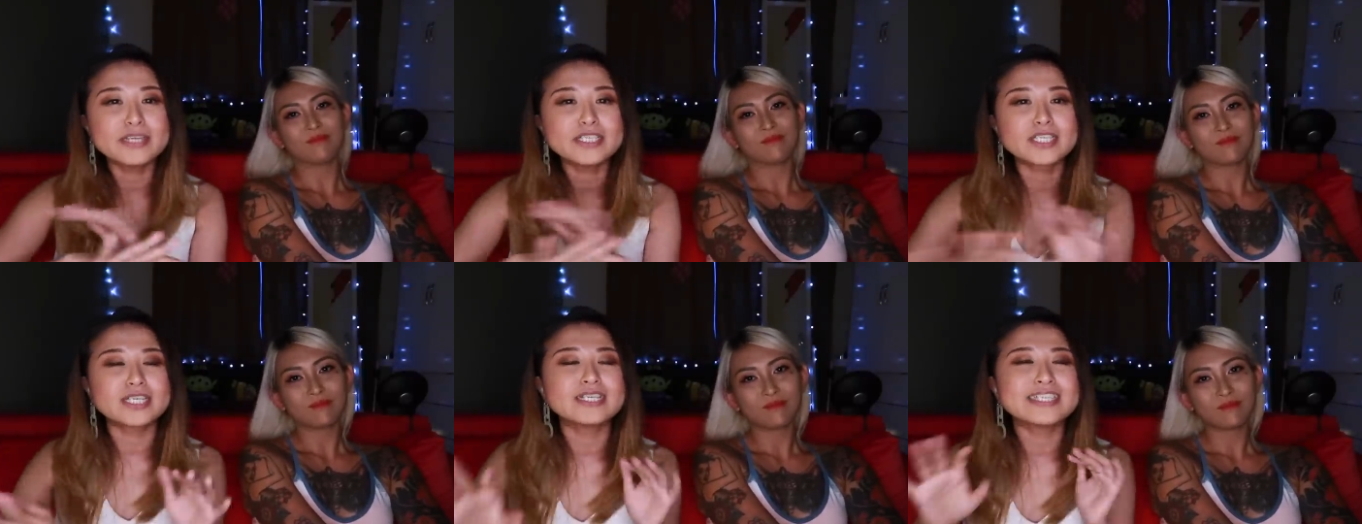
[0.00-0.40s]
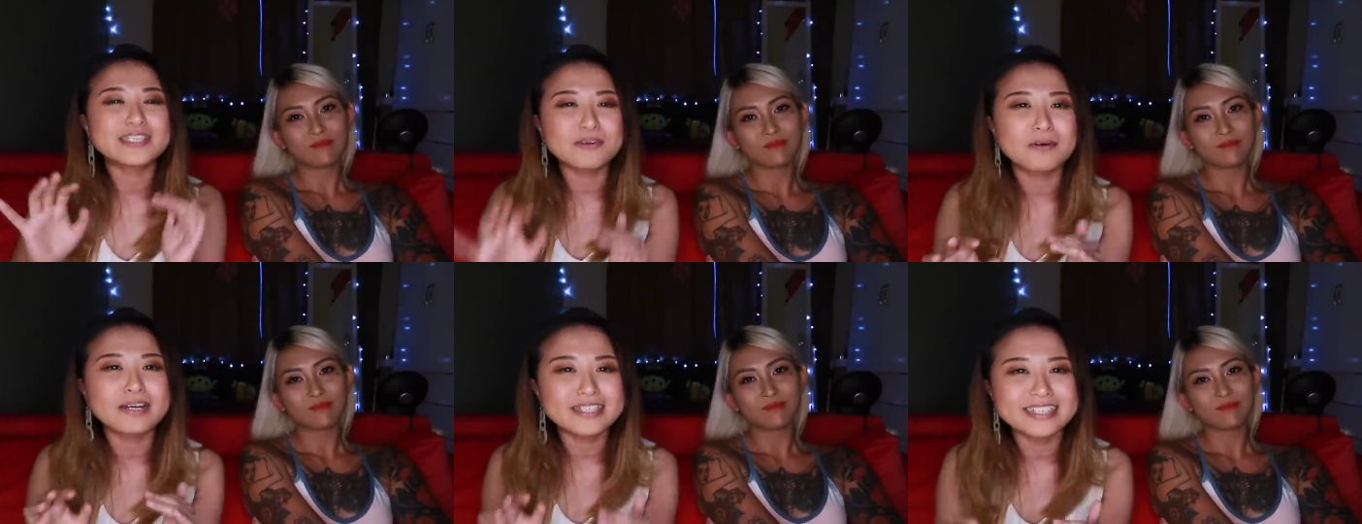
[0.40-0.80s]
Speaker 1: which is
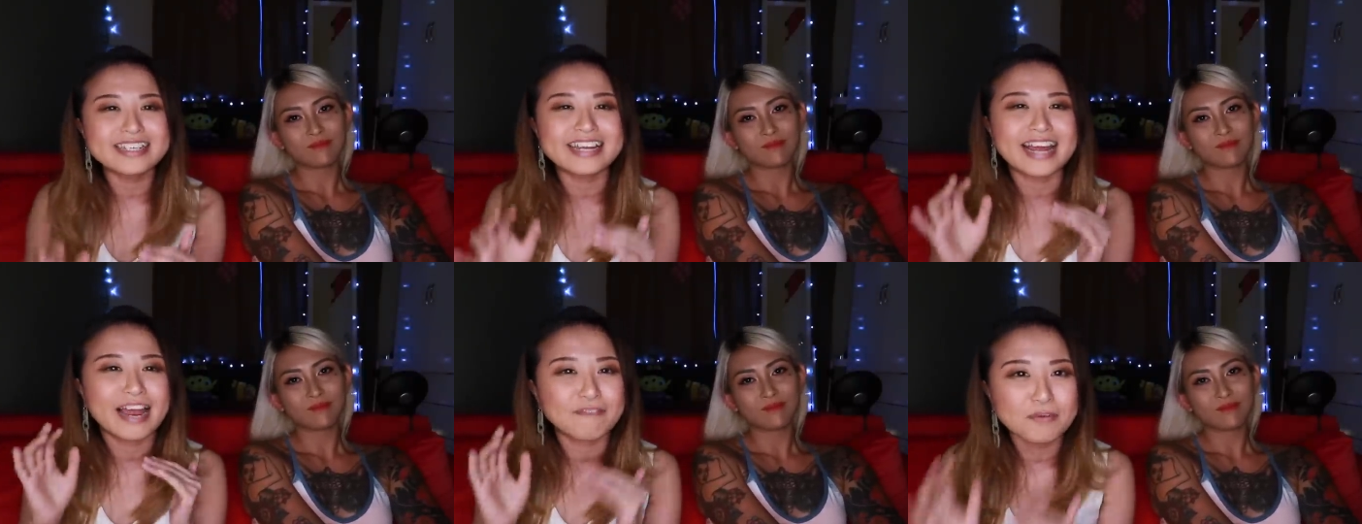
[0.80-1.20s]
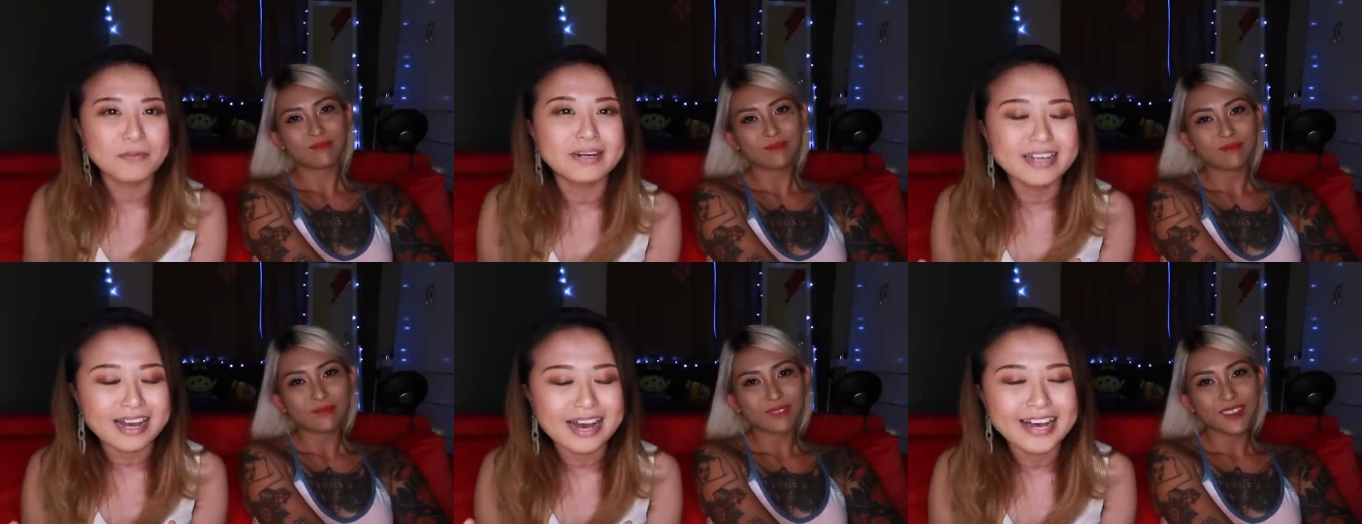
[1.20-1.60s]
a question that
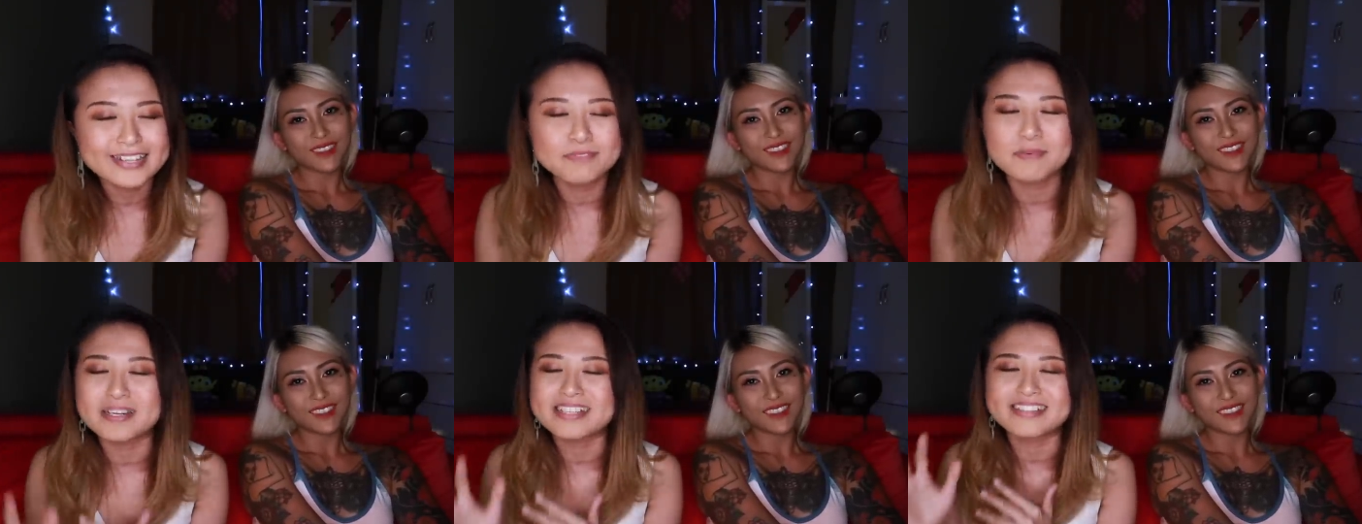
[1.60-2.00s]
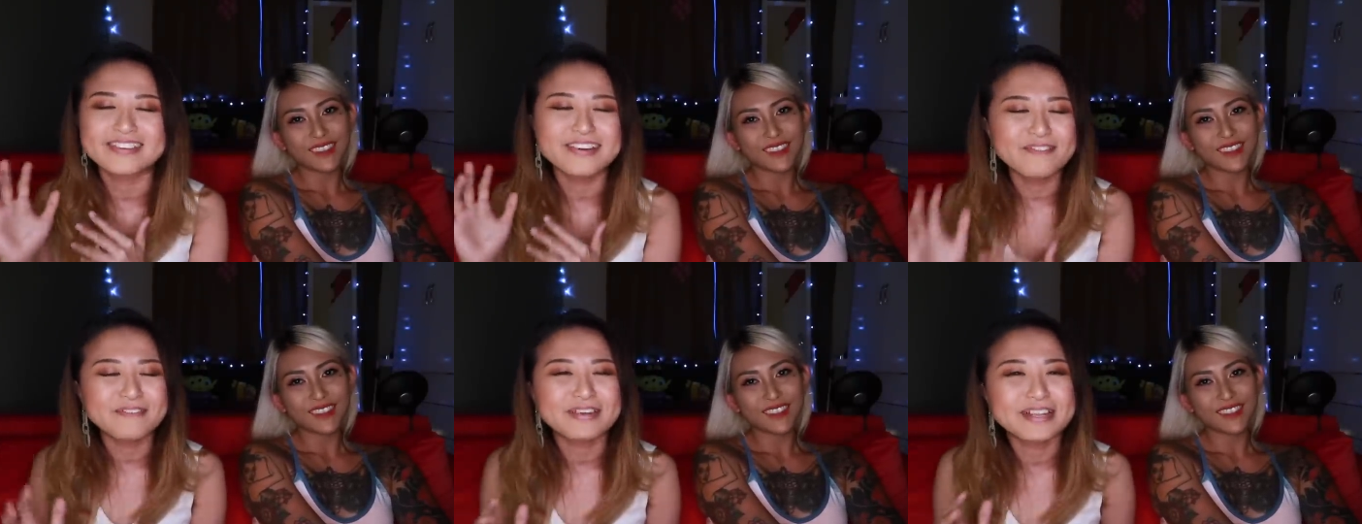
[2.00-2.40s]
everyone asks, but it's
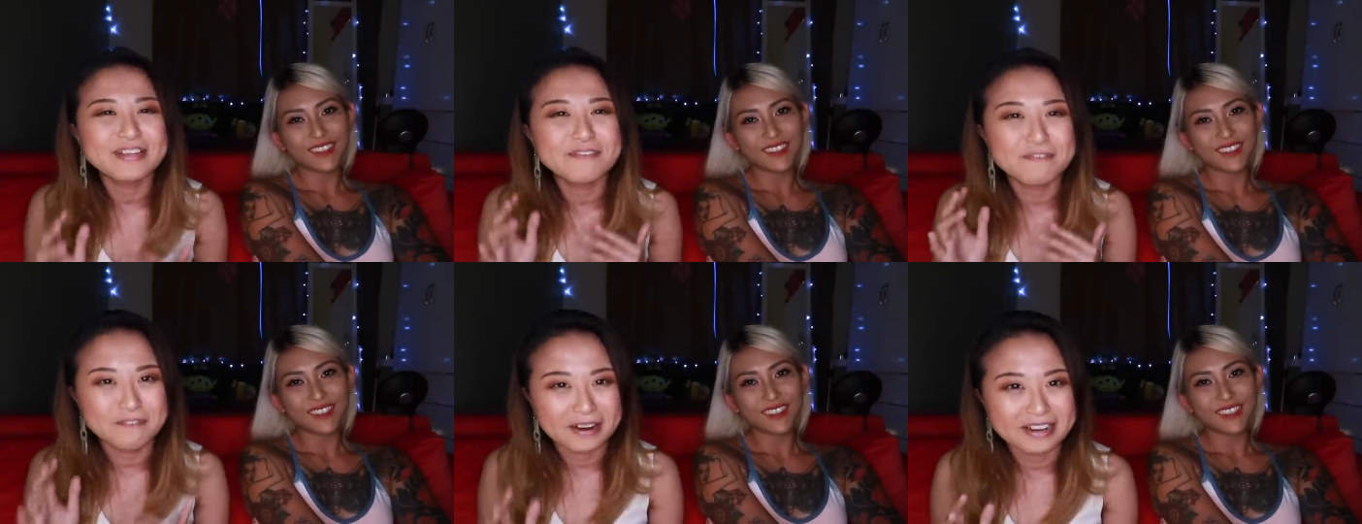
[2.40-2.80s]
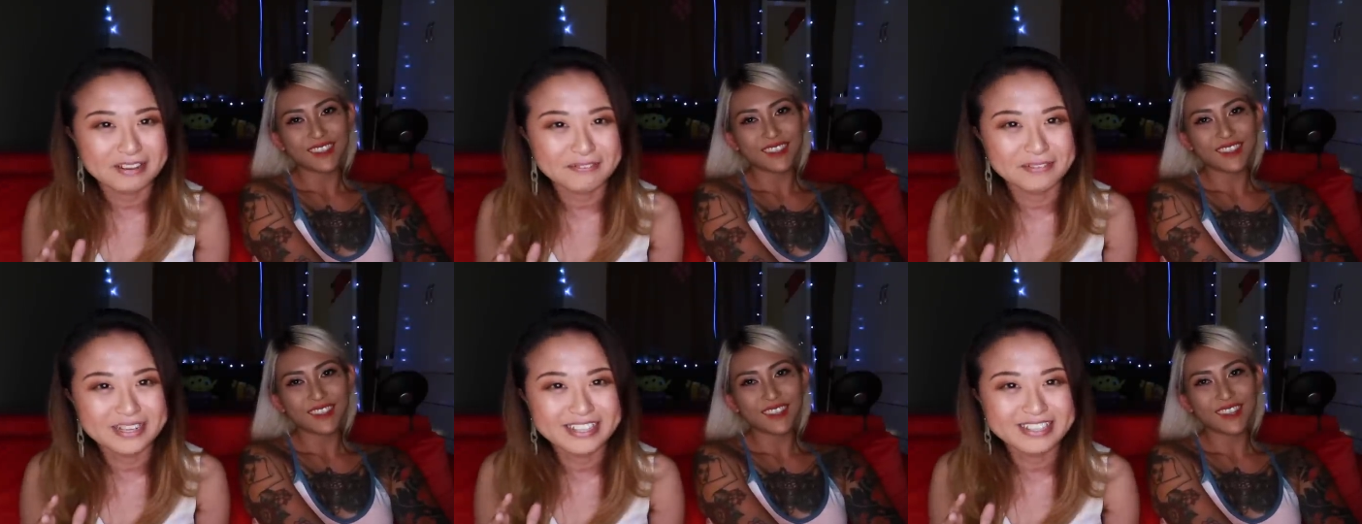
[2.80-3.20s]
not really
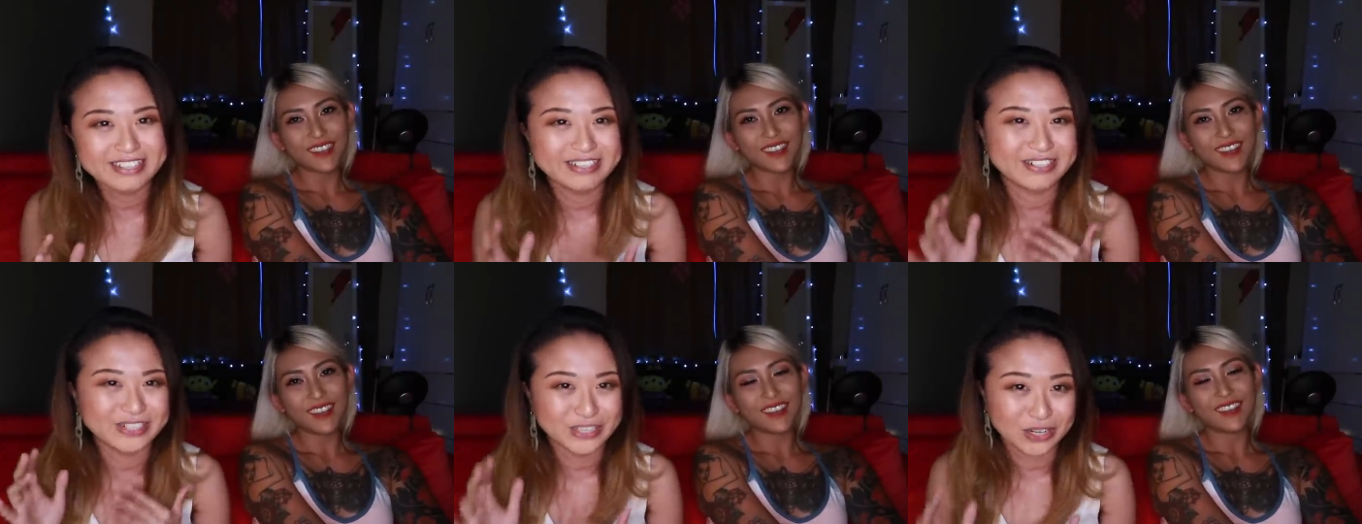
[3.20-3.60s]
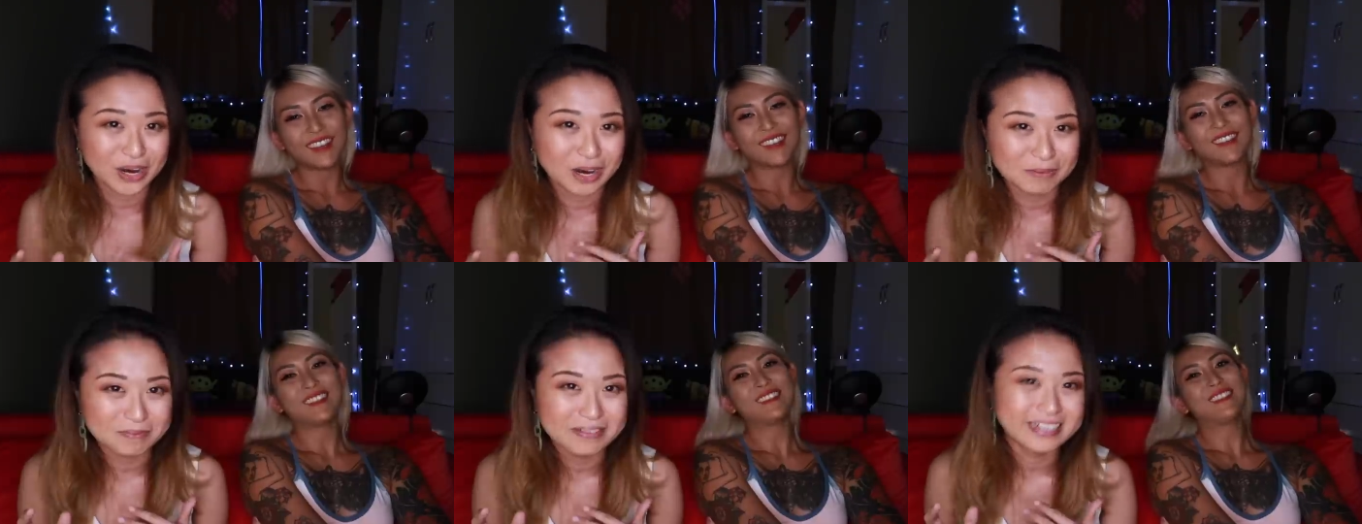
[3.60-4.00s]
relevant to your
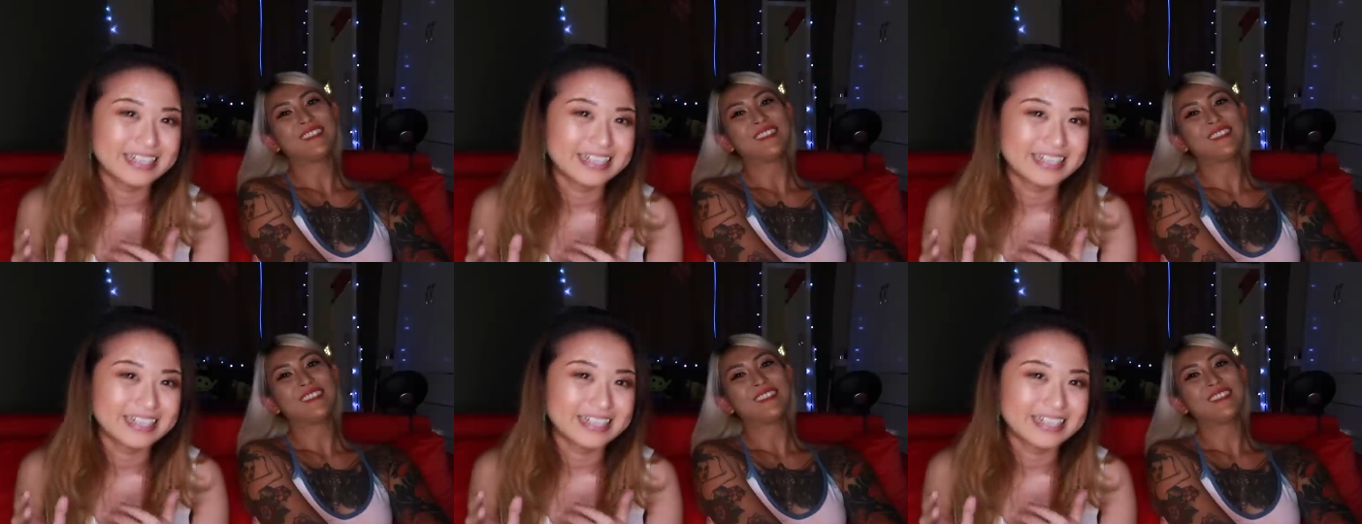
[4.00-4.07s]
job.